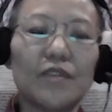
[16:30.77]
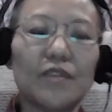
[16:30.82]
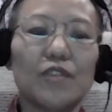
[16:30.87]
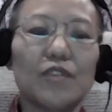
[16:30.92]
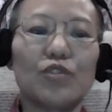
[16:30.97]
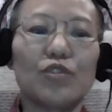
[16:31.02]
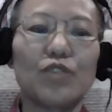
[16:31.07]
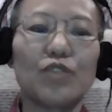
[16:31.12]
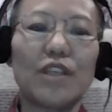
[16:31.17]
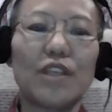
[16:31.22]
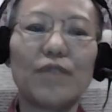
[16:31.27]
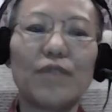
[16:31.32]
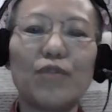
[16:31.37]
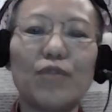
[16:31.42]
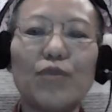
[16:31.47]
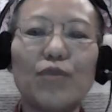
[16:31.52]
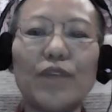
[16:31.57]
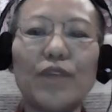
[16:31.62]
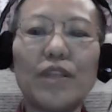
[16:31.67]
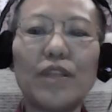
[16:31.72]
So
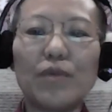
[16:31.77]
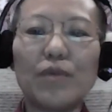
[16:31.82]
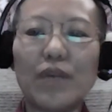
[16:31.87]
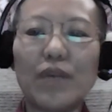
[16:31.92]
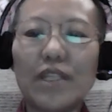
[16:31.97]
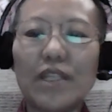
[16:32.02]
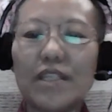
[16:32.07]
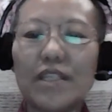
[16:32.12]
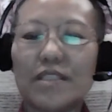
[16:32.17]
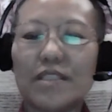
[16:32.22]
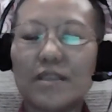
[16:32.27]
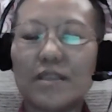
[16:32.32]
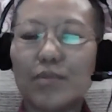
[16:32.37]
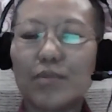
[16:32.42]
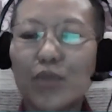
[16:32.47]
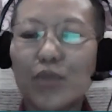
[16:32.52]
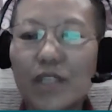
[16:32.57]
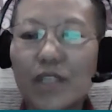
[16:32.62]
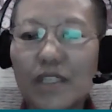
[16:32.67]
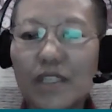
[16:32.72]
therefore, whether one is a
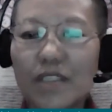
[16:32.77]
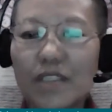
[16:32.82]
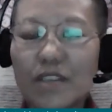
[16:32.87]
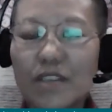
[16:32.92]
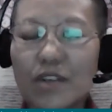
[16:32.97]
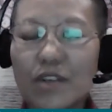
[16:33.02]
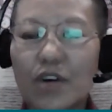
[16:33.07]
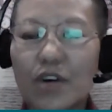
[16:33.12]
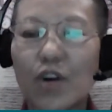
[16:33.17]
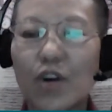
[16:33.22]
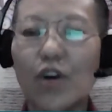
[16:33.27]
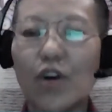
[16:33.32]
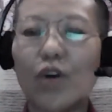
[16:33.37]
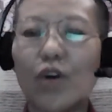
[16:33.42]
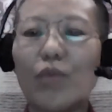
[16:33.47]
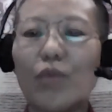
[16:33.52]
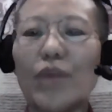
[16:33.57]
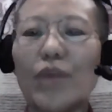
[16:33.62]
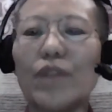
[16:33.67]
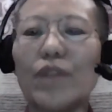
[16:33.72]
Buddhist
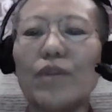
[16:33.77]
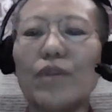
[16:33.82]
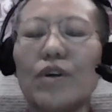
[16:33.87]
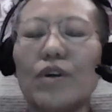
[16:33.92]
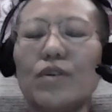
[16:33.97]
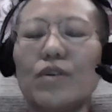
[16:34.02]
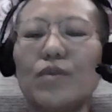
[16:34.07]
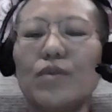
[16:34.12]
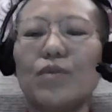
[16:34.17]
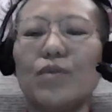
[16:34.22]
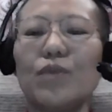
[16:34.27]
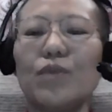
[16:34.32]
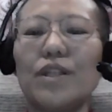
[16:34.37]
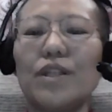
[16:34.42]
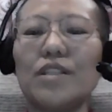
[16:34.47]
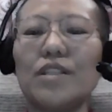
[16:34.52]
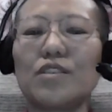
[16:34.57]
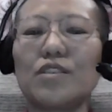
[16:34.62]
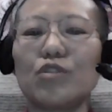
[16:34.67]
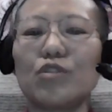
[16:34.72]
or when
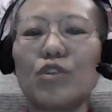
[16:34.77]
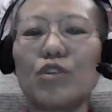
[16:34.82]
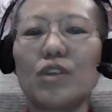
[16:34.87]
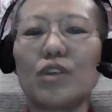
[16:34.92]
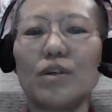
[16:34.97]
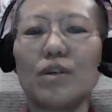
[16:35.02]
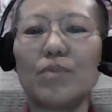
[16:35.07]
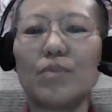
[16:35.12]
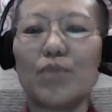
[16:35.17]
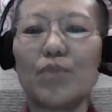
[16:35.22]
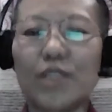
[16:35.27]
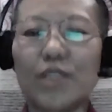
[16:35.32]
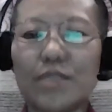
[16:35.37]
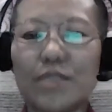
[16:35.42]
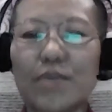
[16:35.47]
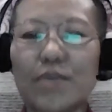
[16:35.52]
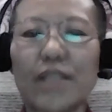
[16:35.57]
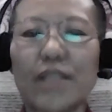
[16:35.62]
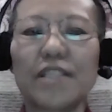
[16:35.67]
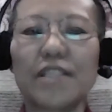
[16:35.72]
one is not a
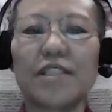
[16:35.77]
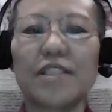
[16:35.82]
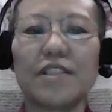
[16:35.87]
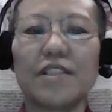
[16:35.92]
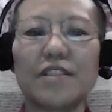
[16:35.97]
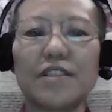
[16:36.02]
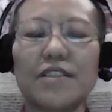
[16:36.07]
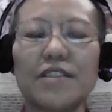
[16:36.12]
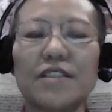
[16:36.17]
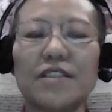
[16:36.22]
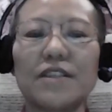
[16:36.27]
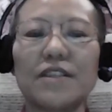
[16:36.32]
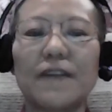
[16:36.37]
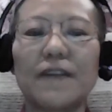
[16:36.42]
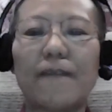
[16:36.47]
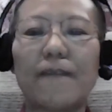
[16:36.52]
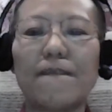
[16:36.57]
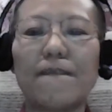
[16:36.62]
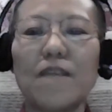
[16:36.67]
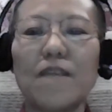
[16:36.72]
Buddhist practitioner,
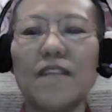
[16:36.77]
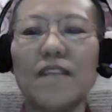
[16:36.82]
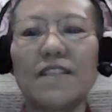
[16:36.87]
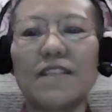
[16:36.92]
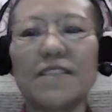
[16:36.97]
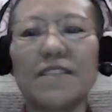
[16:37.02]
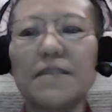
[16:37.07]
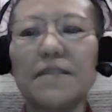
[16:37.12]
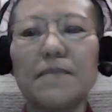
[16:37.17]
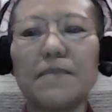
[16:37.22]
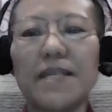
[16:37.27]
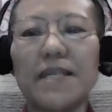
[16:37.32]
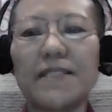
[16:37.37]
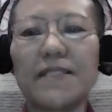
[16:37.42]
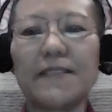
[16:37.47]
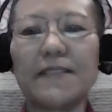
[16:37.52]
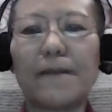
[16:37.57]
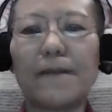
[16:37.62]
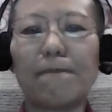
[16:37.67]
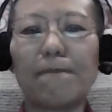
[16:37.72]
it doesn't
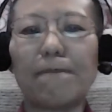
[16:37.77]
matter.